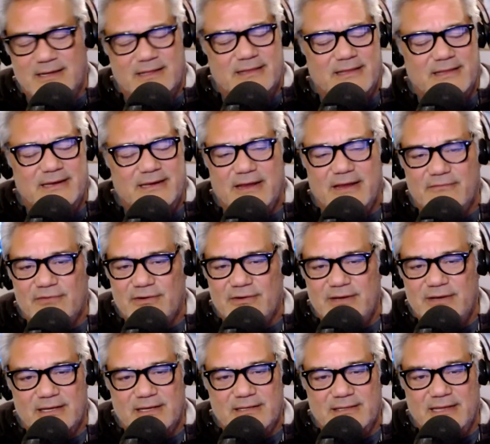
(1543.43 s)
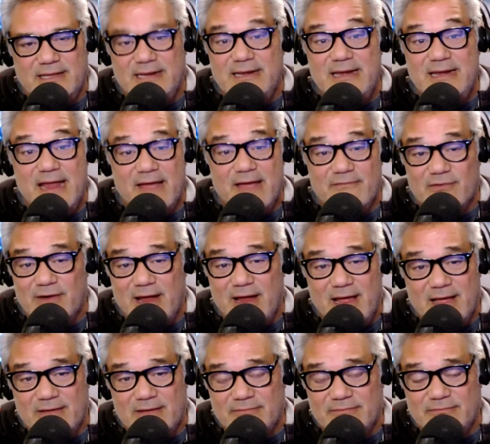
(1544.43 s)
They never did. They never have.